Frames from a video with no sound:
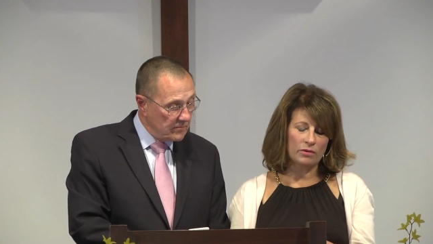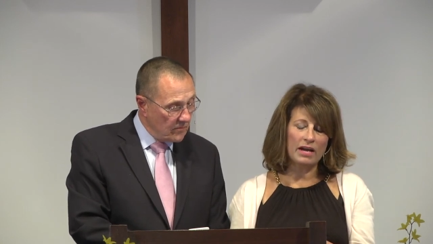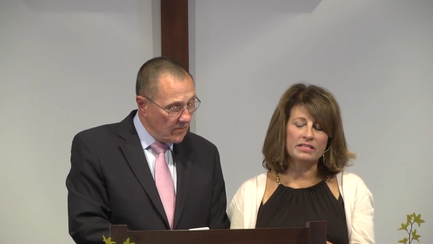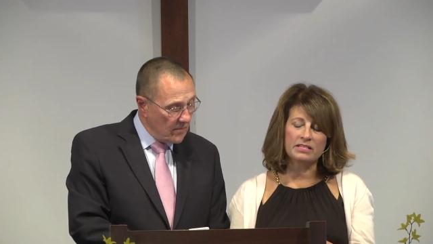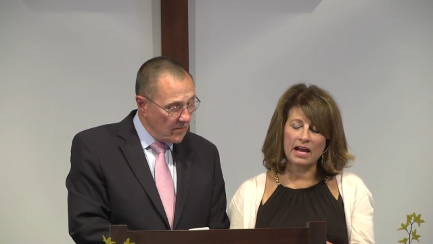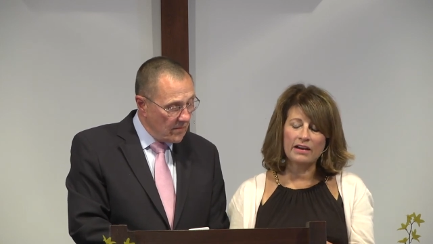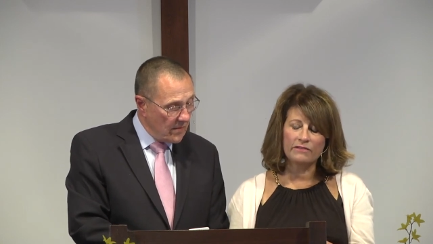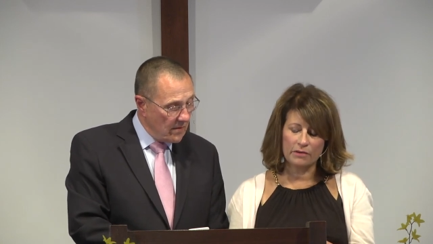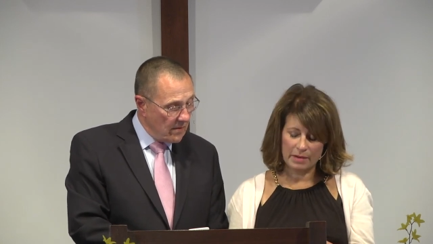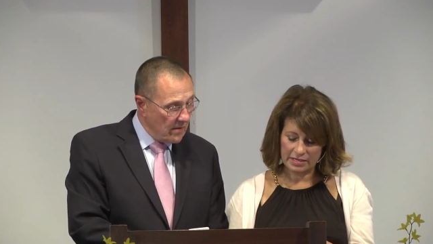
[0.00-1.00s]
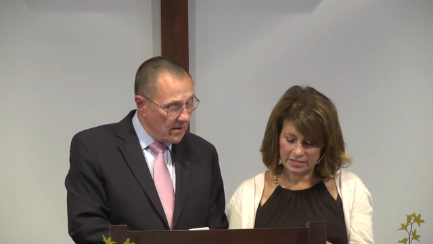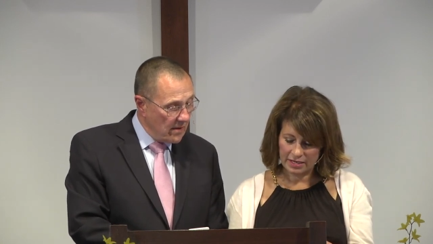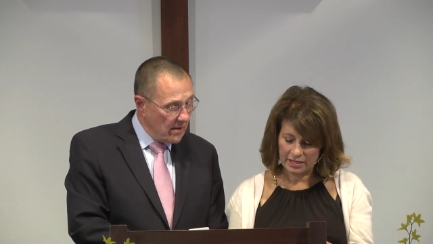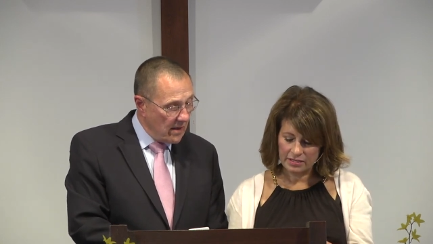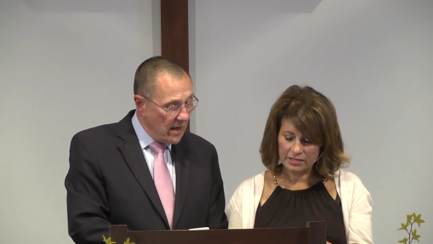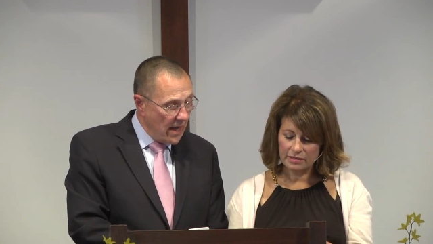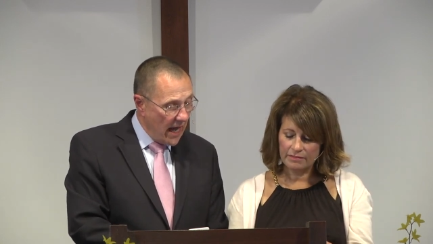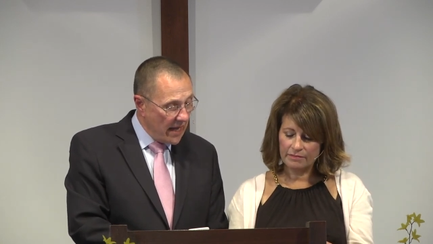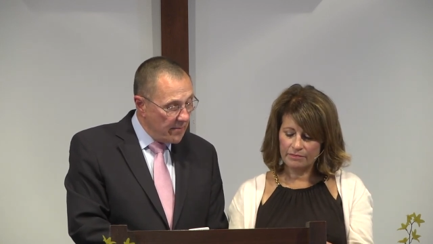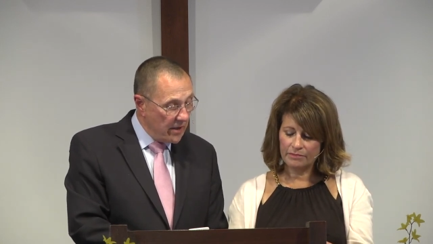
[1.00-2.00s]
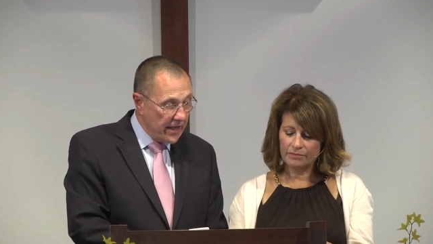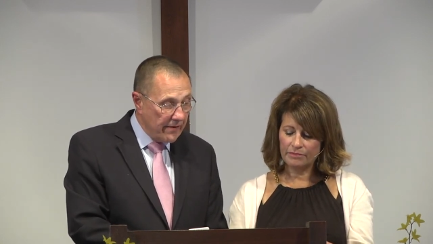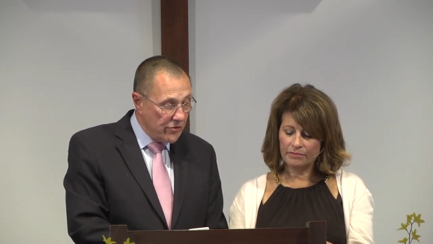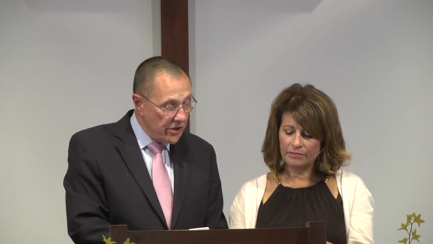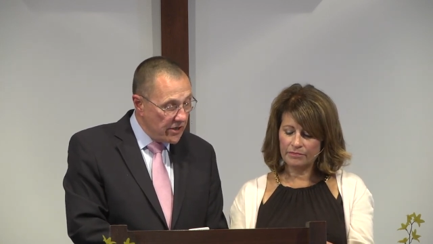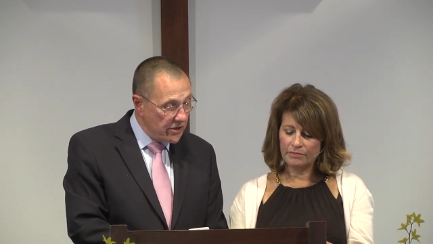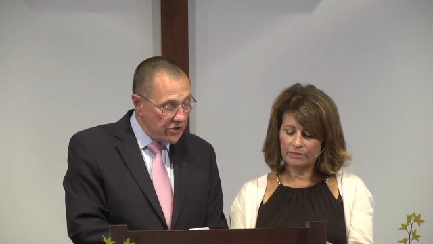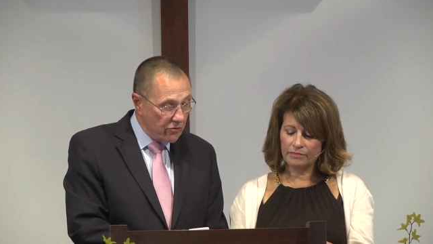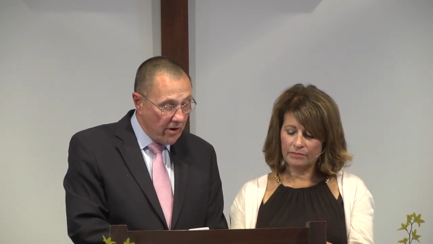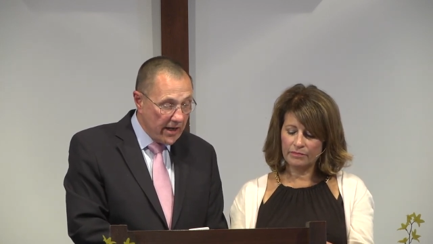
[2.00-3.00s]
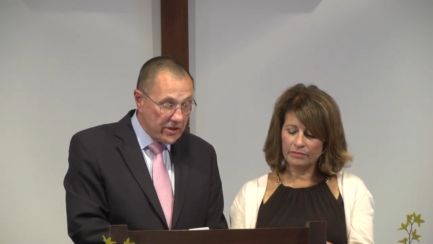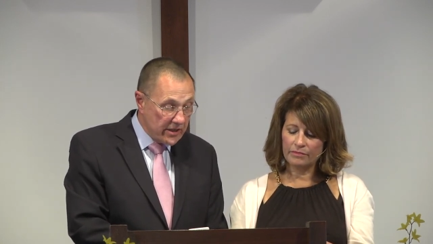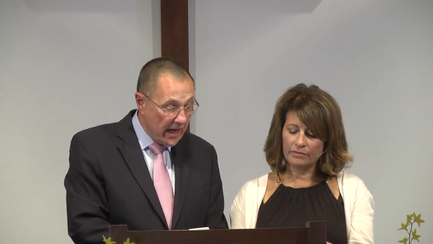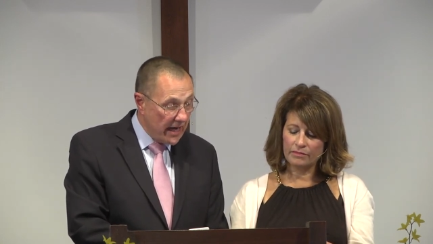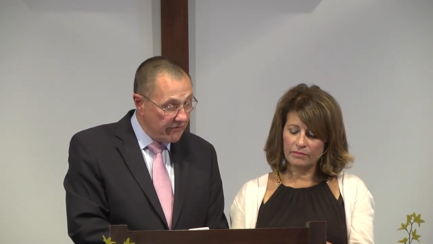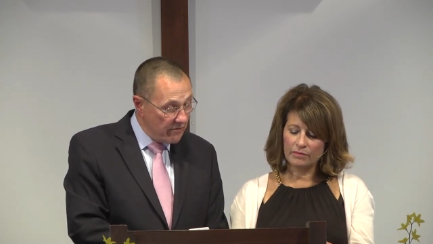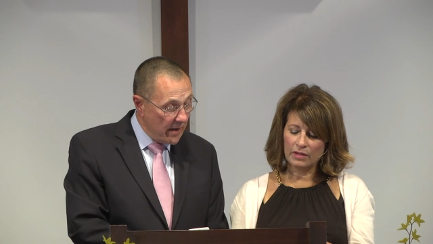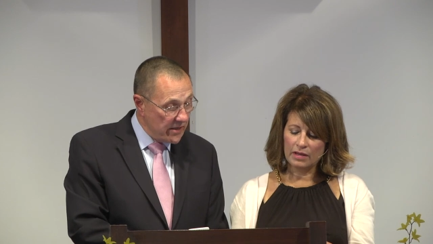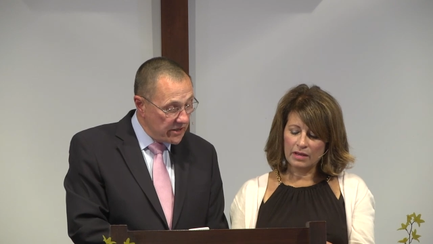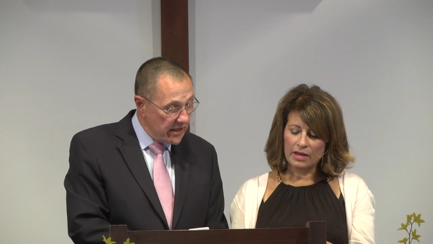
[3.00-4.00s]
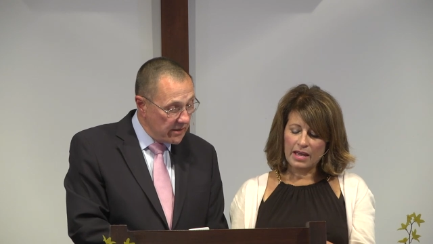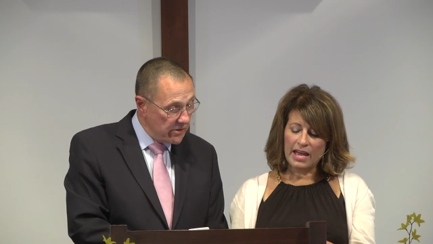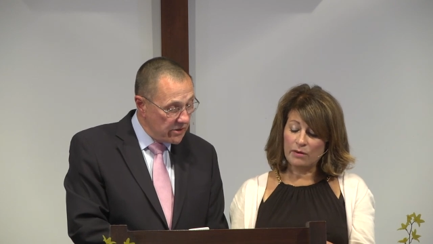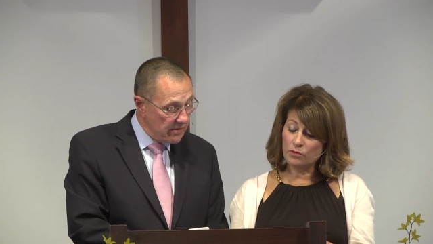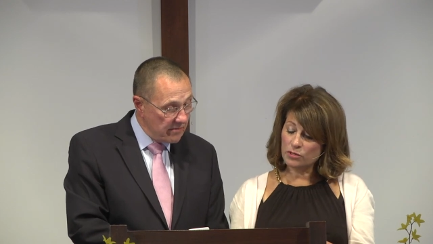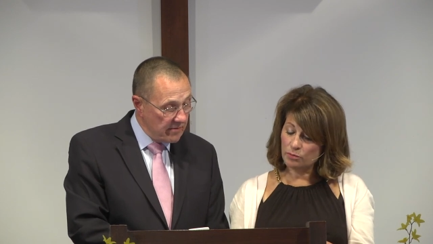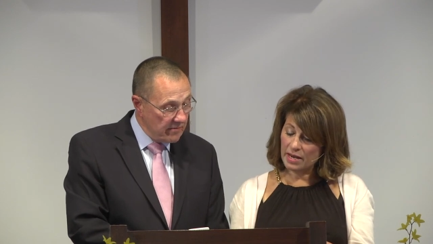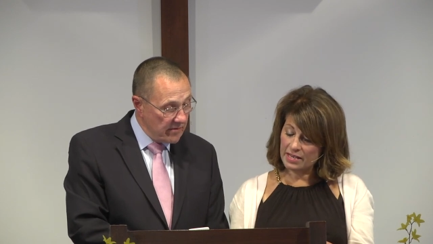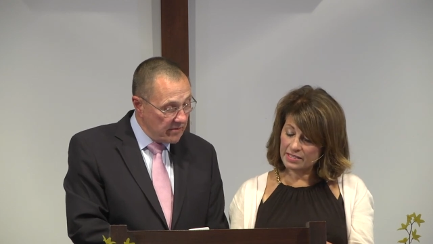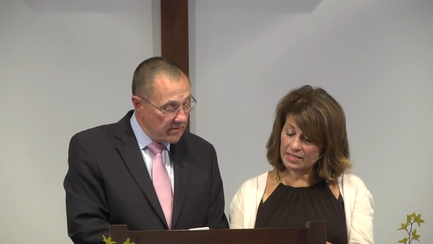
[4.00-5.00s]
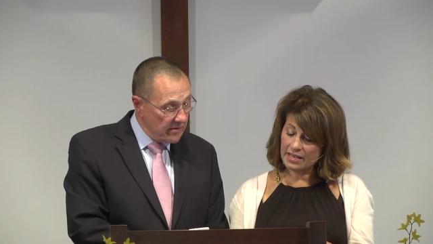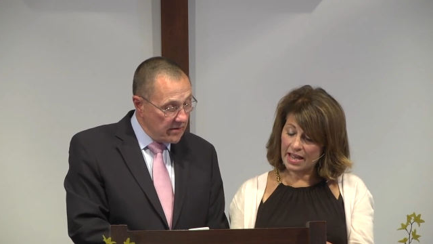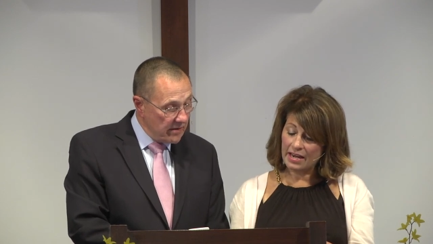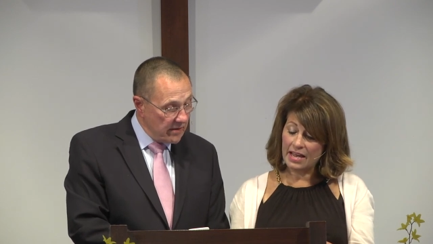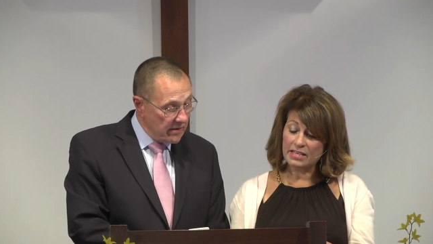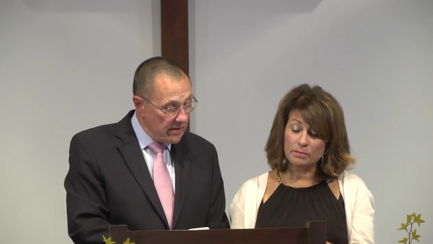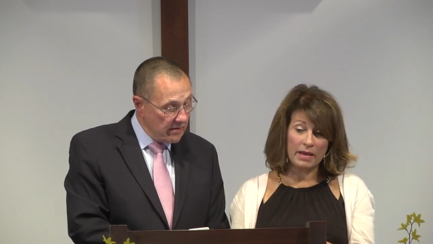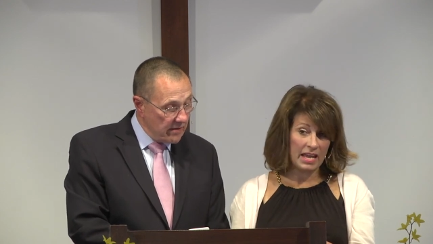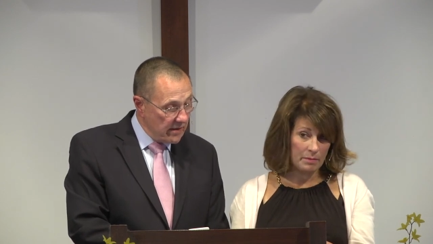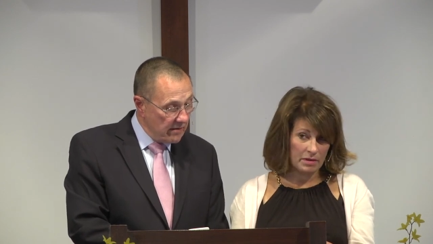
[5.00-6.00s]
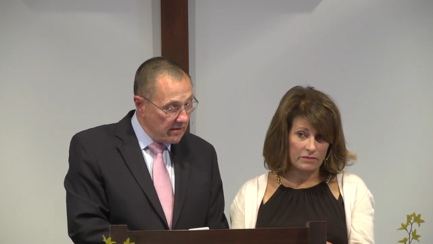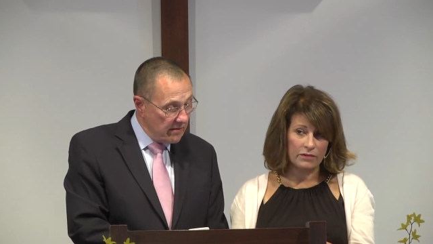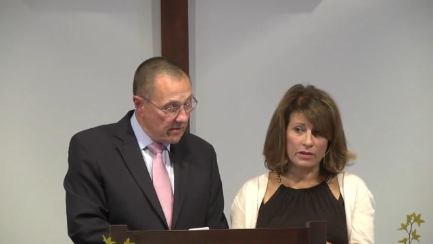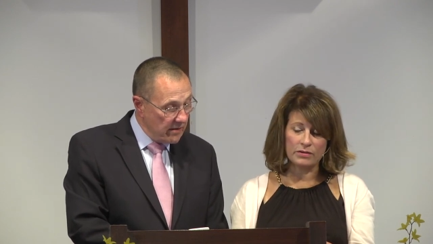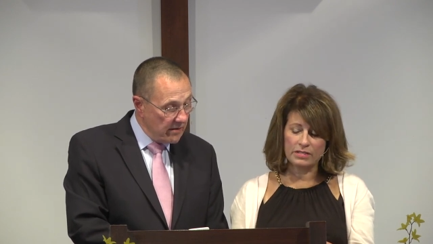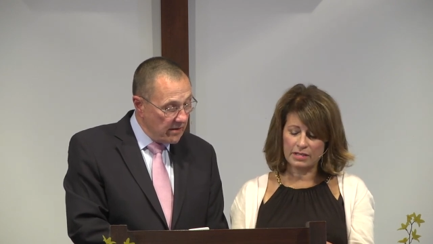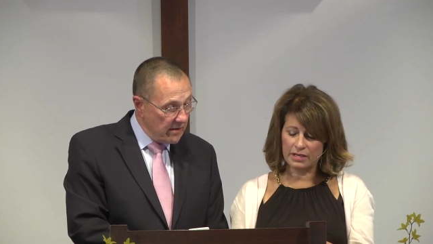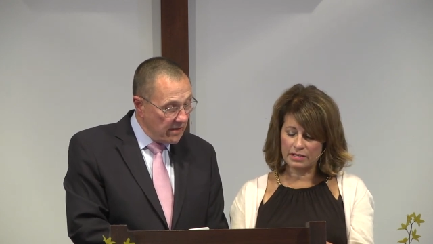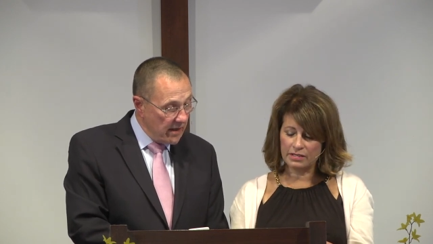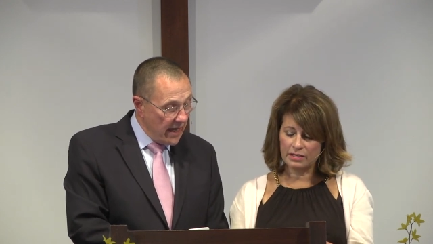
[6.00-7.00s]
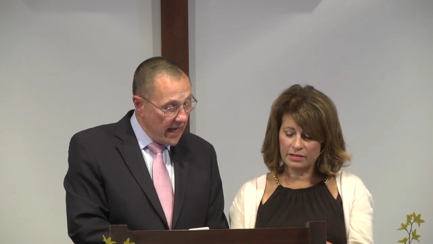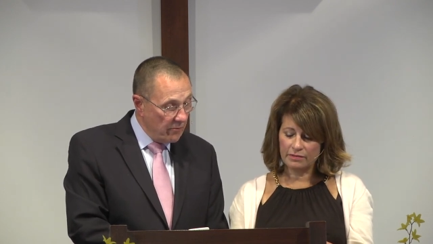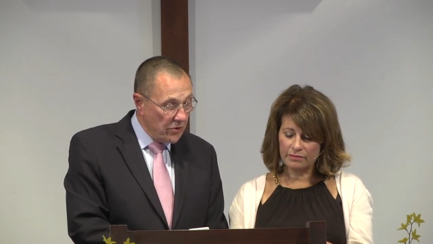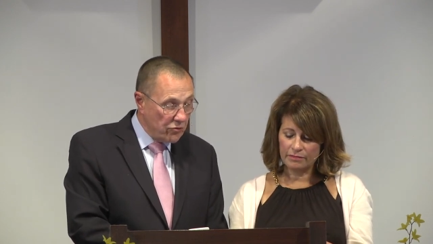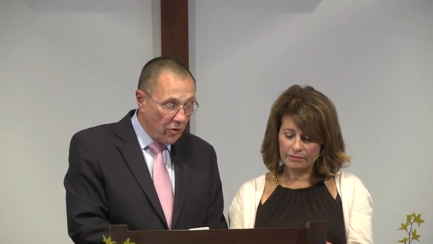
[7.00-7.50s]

Speaker 1: Christ died for my sins.
Speaker 2: I believe Jesus Christ died for my sins. And
Speaker 1: was raised again as payment for those sins.
Speaker 2: And was